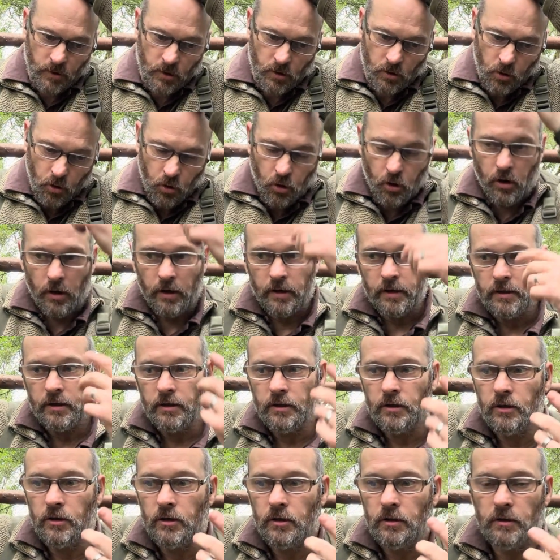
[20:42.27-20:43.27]
or
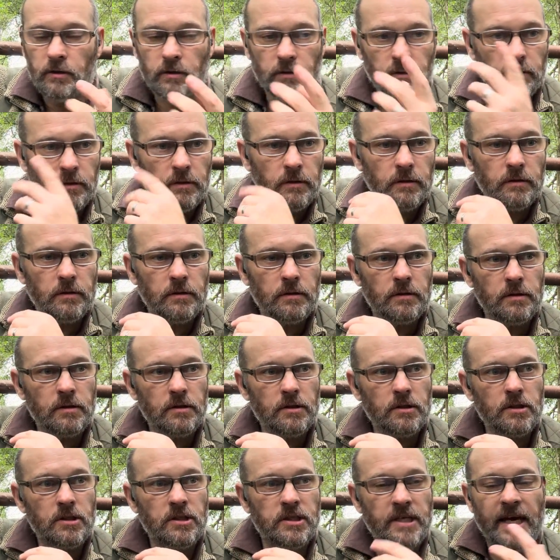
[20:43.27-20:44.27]

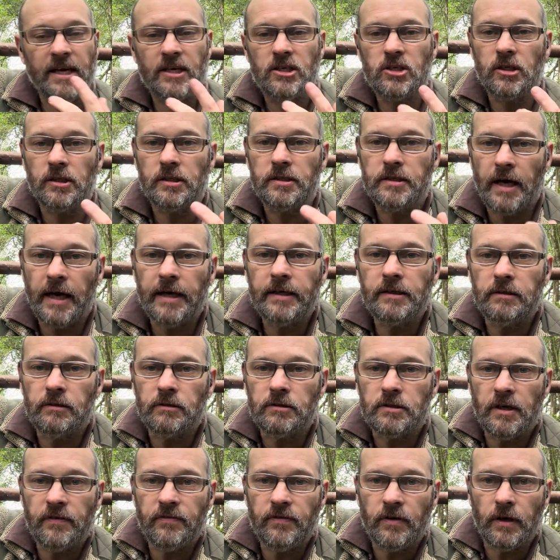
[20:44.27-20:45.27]
section
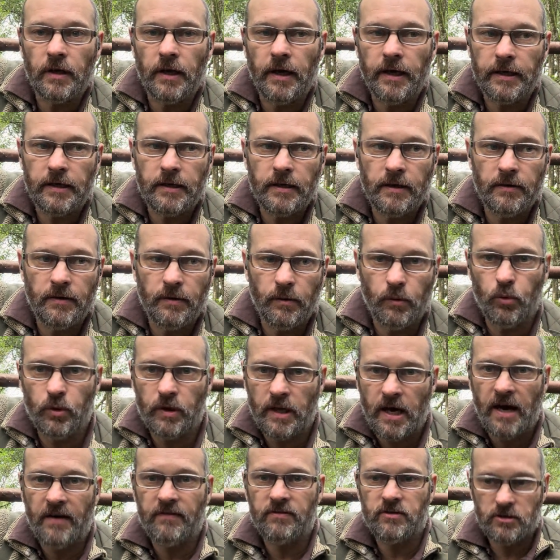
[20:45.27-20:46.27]
titles, if you like, that would
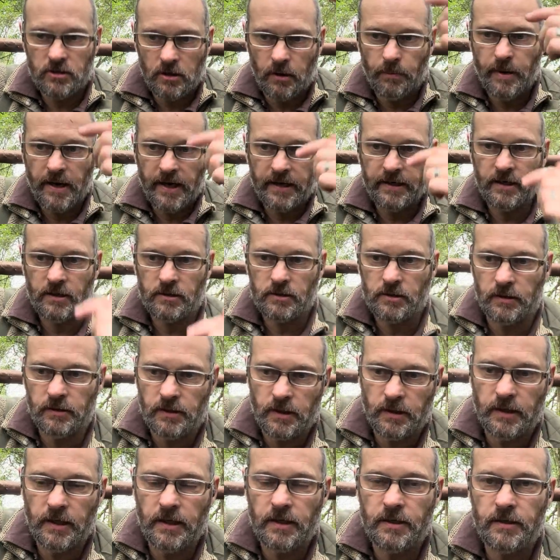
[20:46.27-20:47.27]
have subheadings
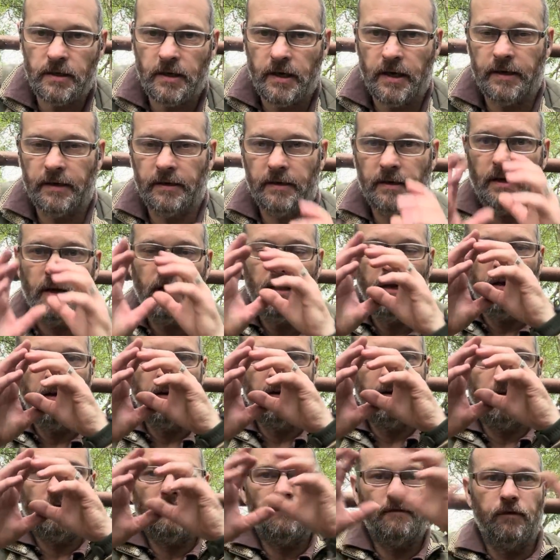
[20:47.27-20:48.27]
underneath and
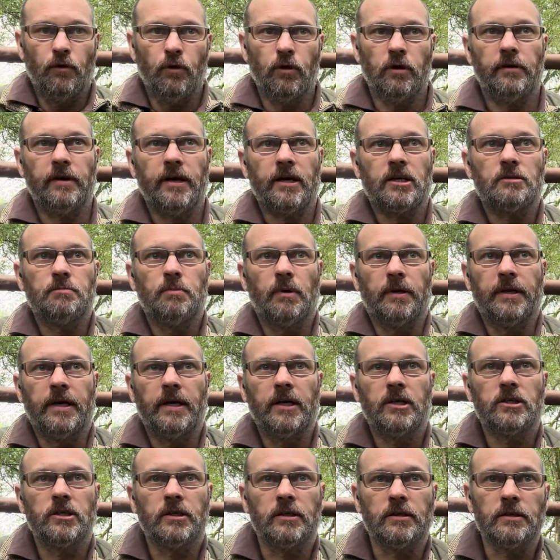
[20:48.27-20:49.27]
fuller
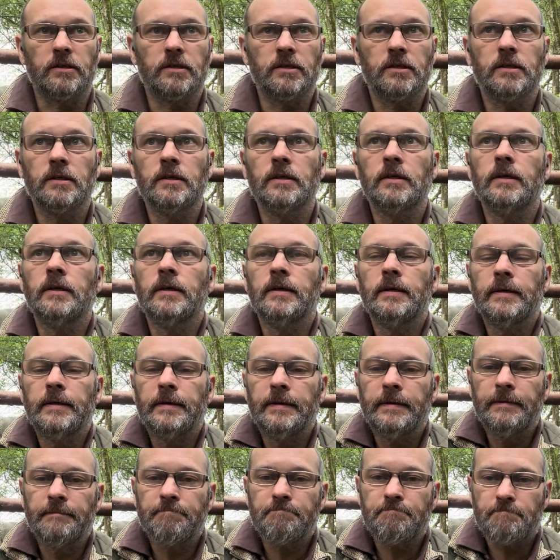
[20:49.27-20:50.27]
explanations
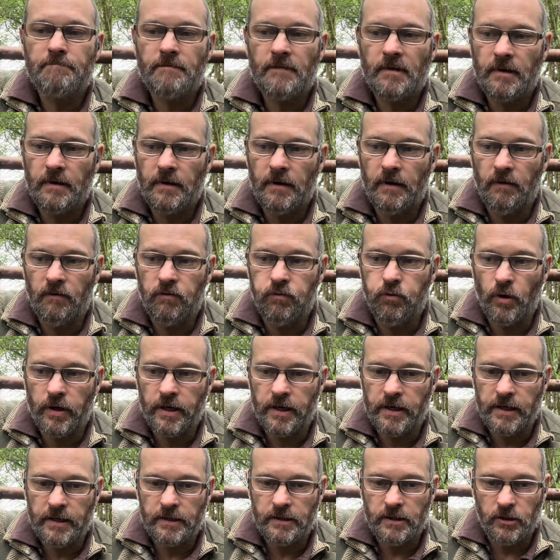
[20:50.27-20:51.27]
of what you
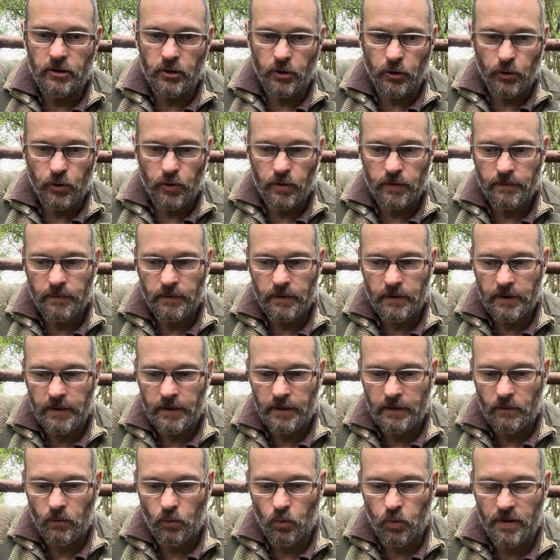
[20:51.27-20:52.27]
need to do
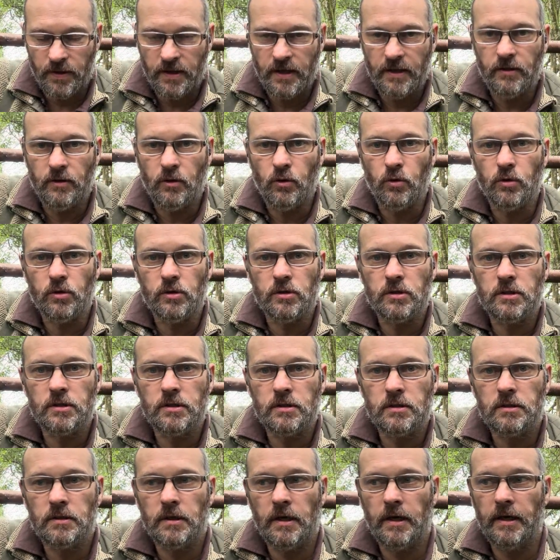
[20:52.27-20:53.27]
within
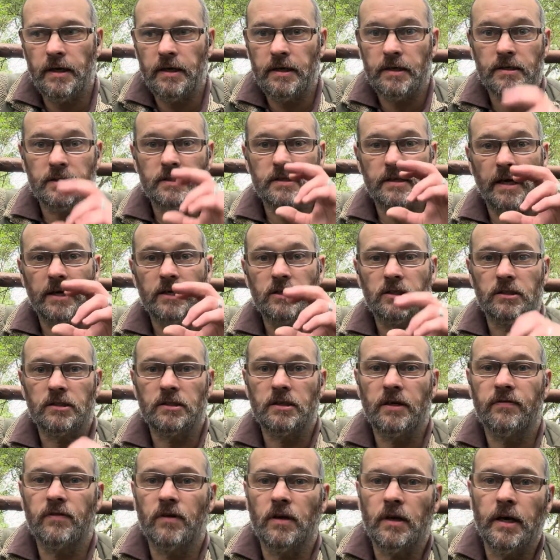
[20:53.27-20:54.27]
those sections,
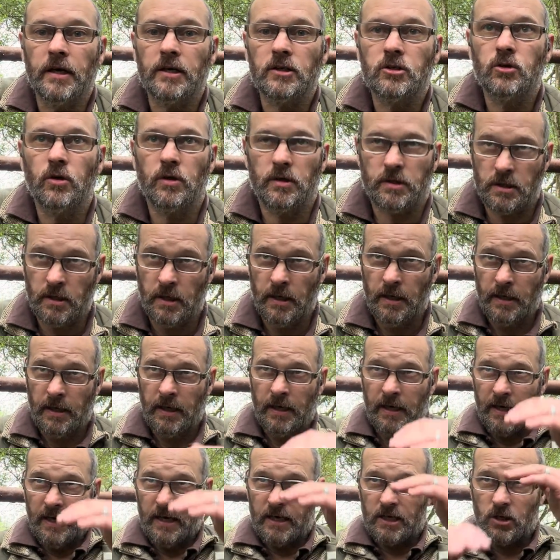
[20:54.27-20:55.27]
if you like. So
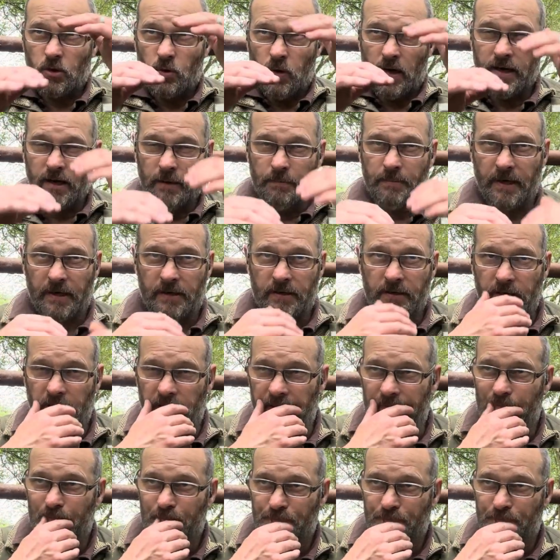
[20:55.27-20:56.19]
it's quite a big thing,